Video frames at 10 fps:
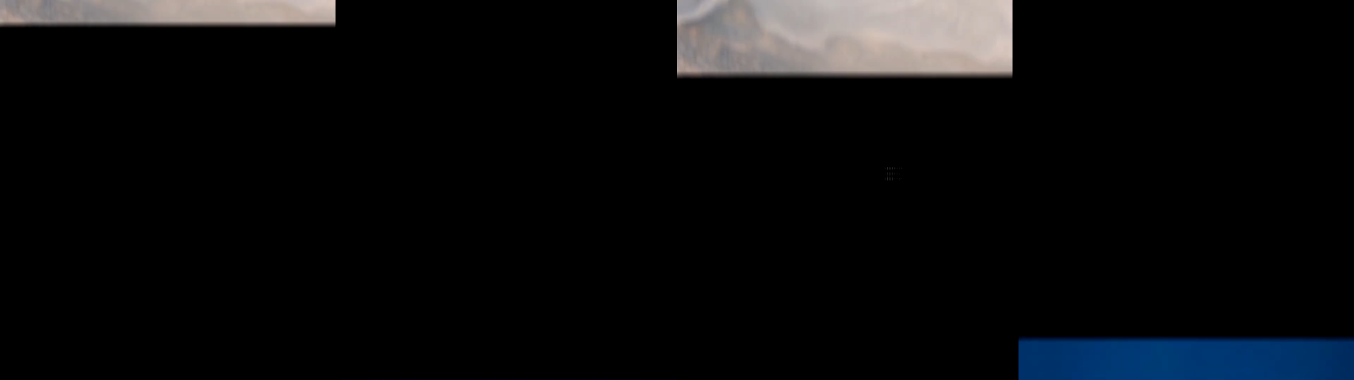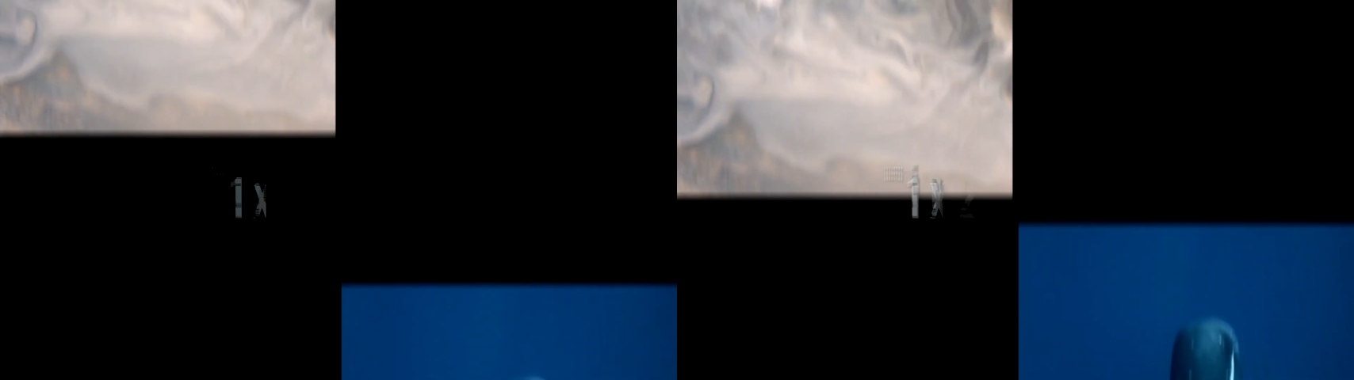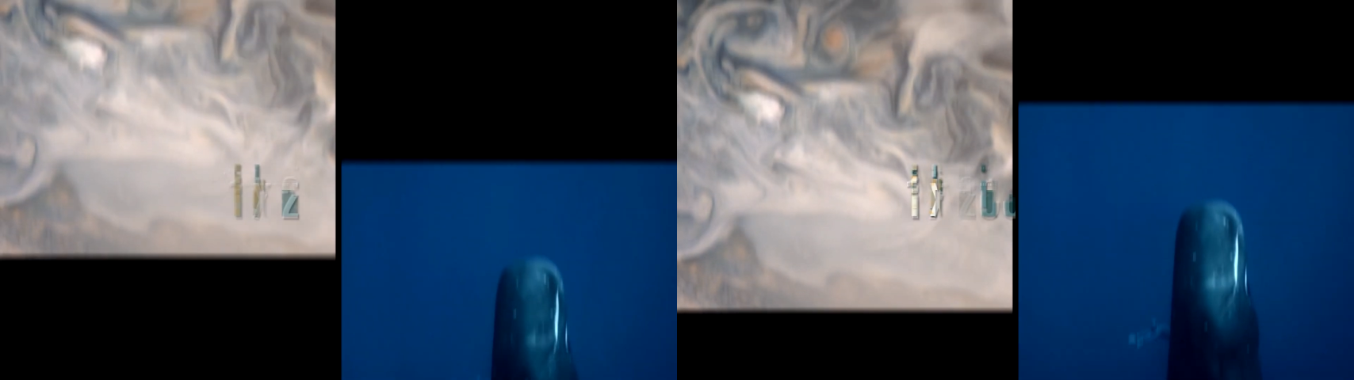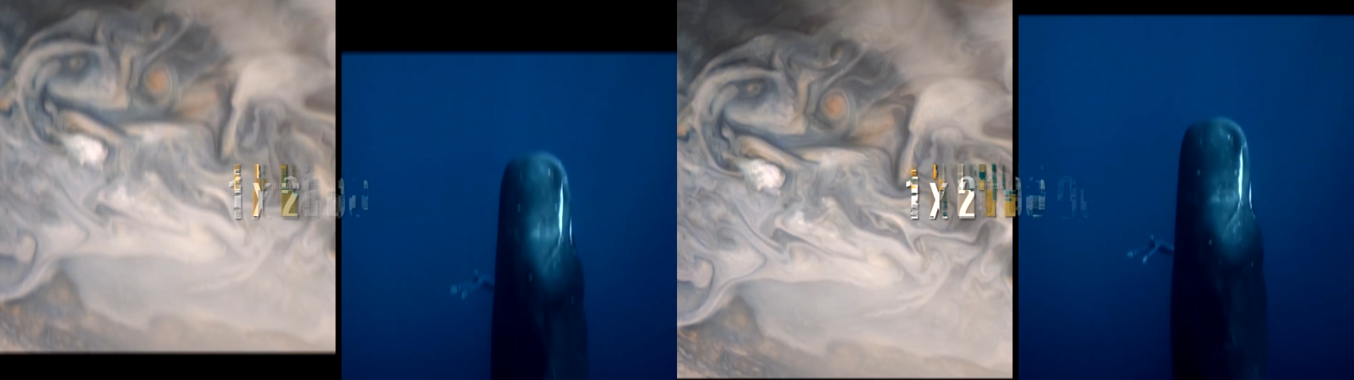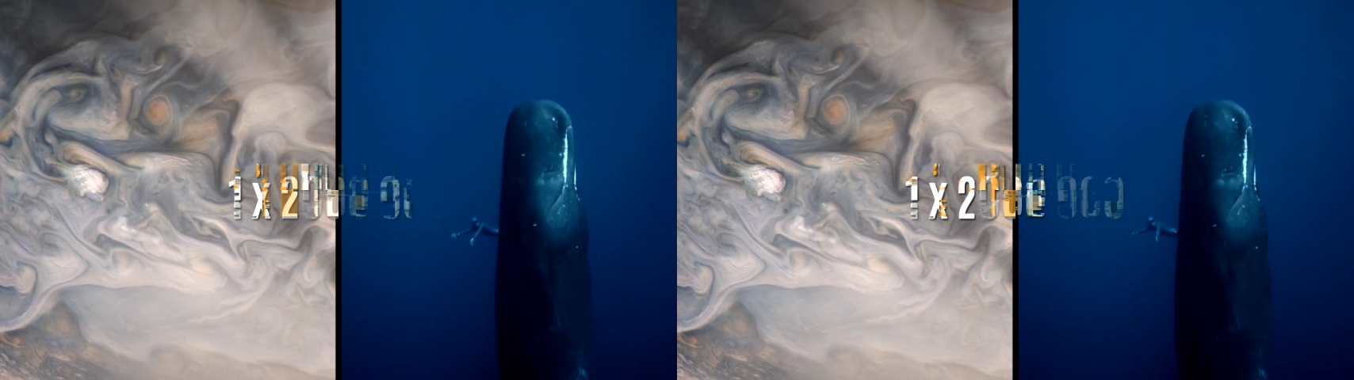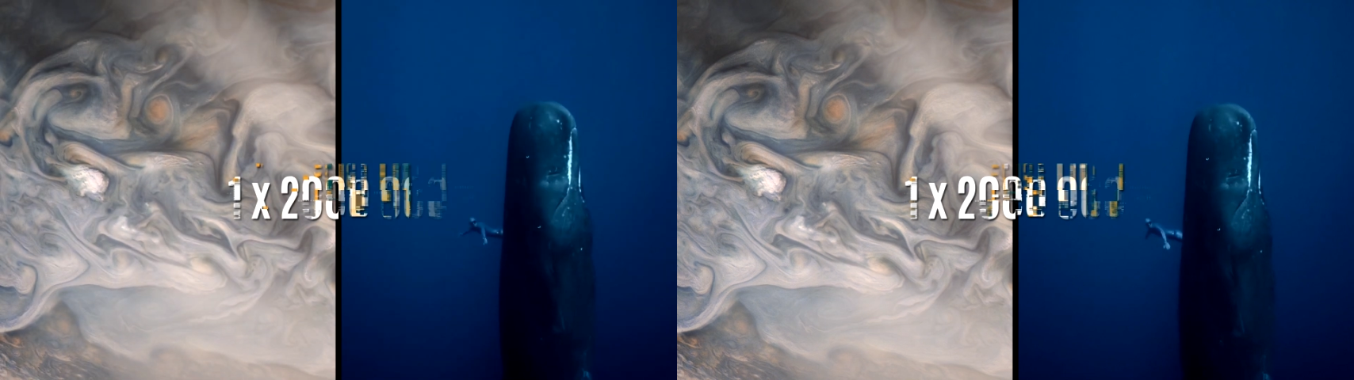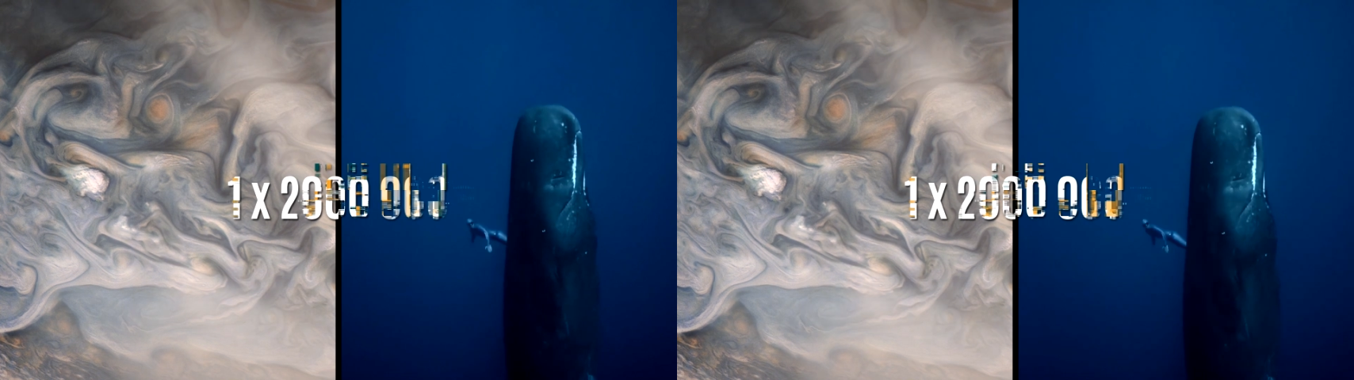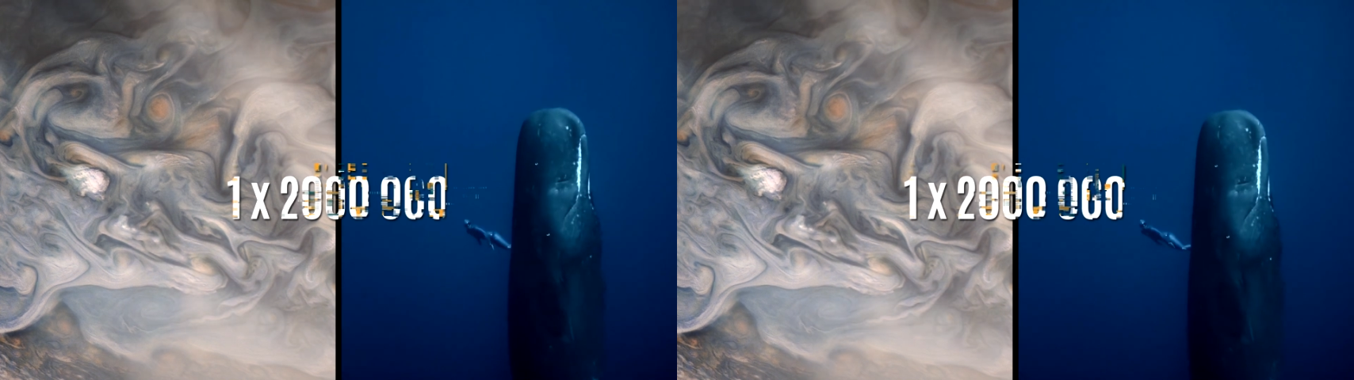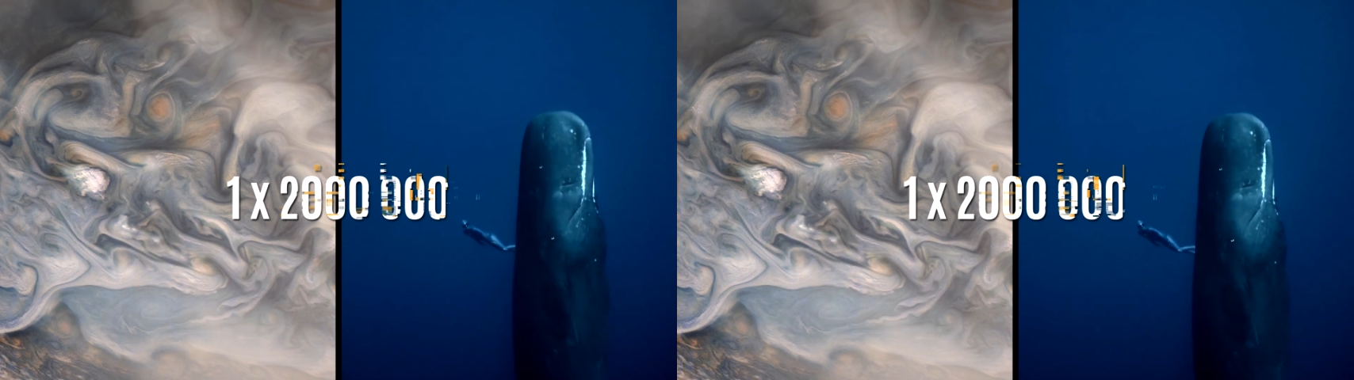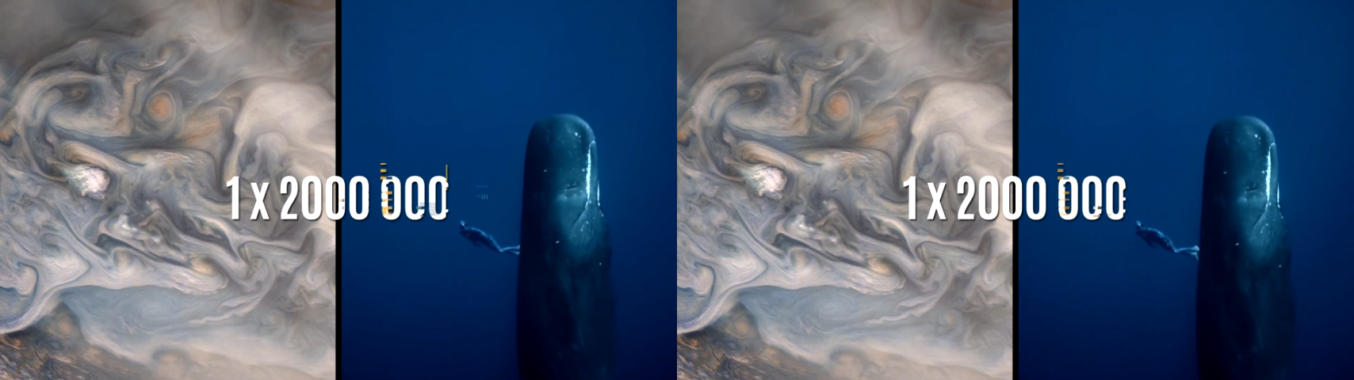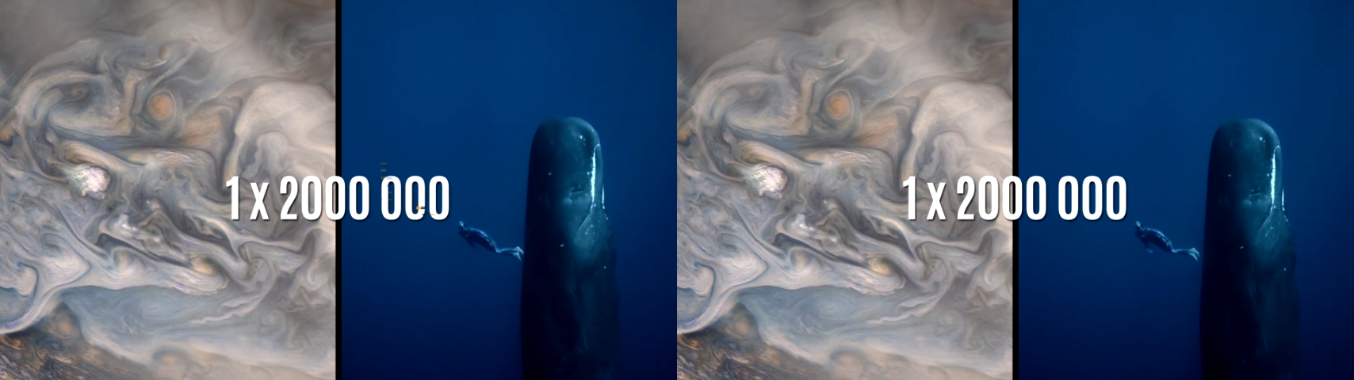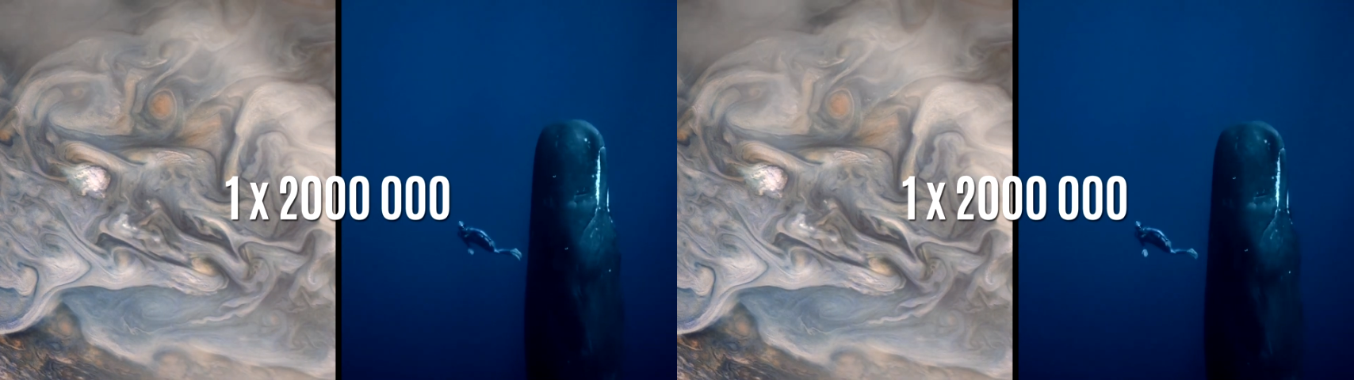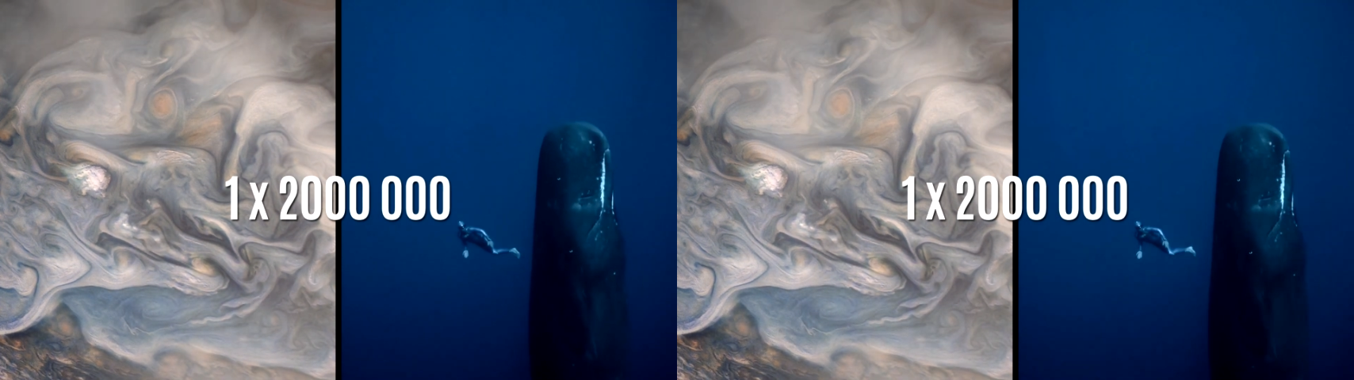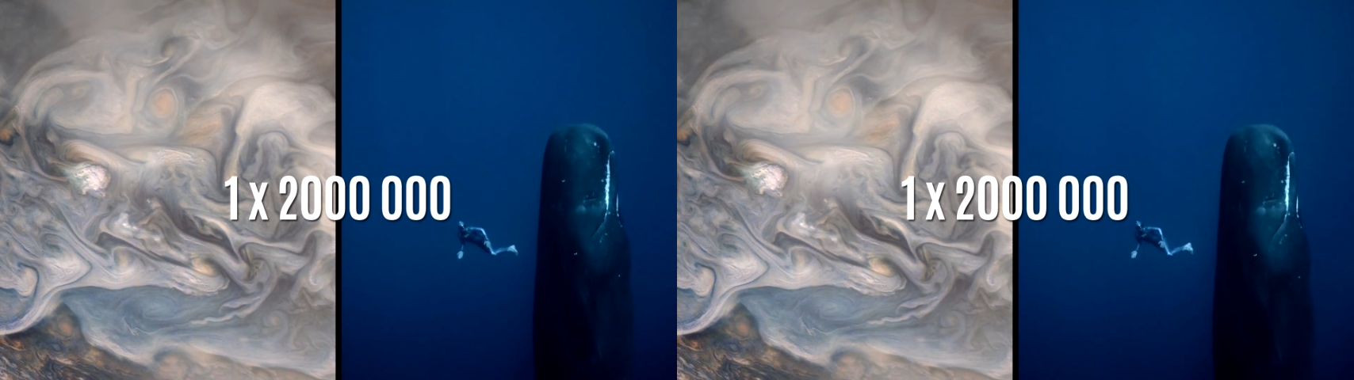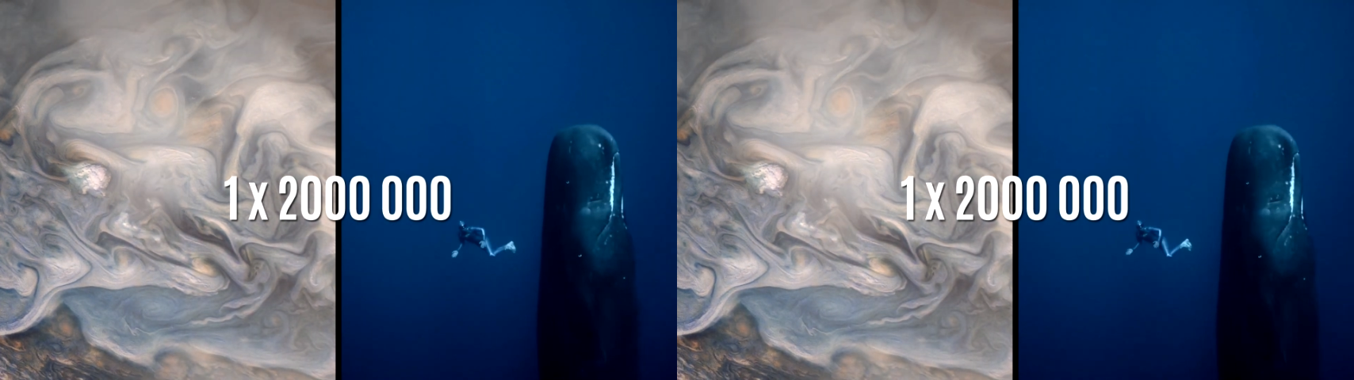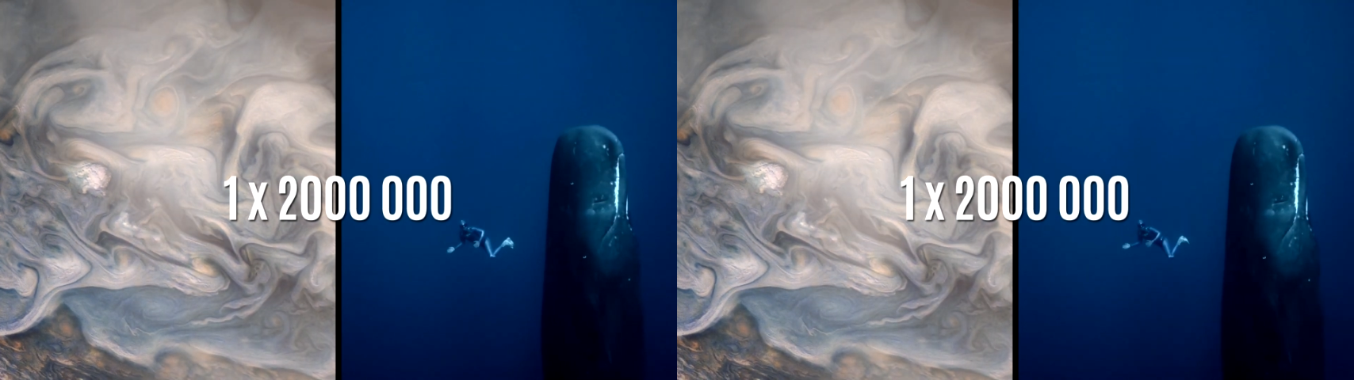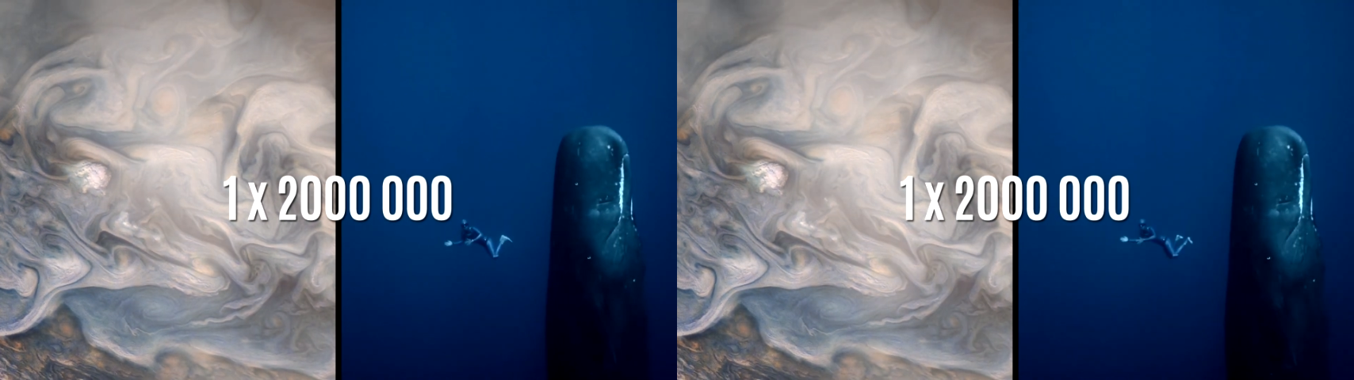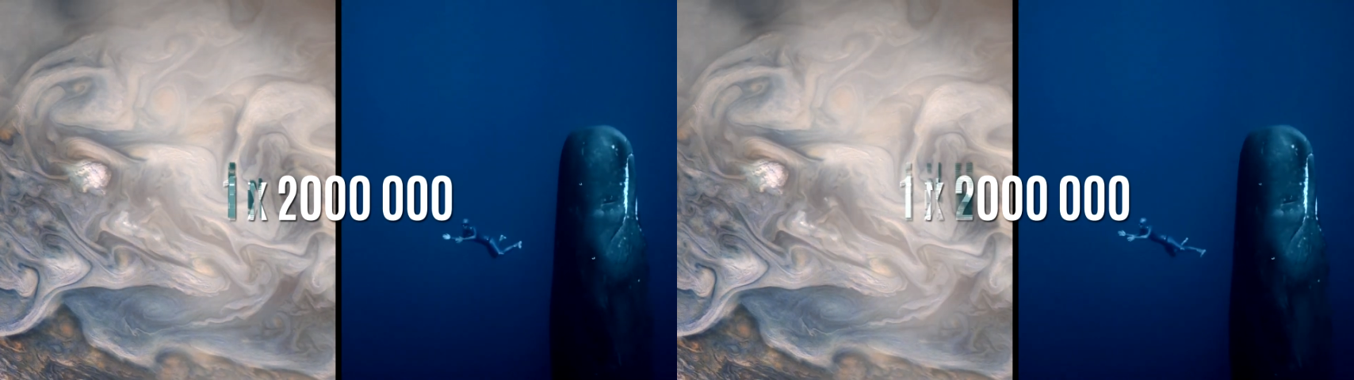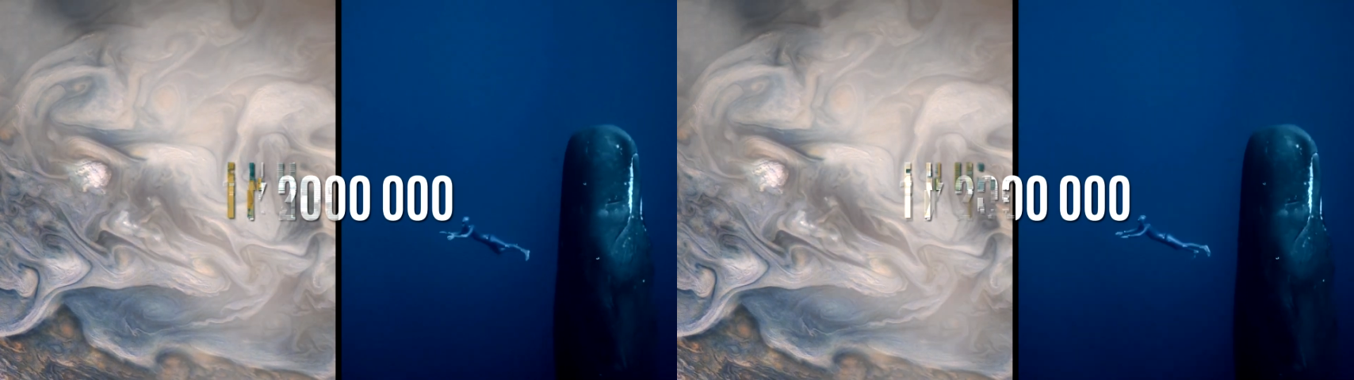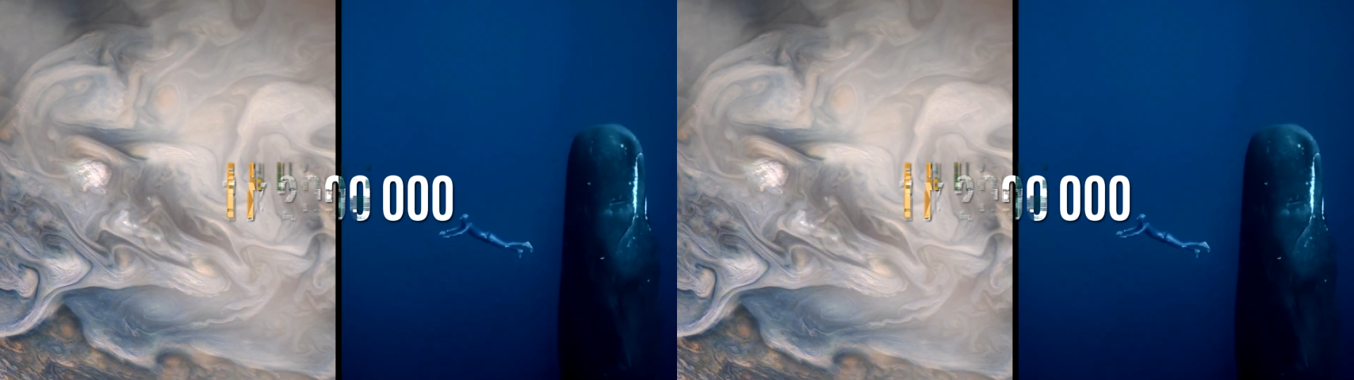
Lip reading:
Nobody's mouth can be seen.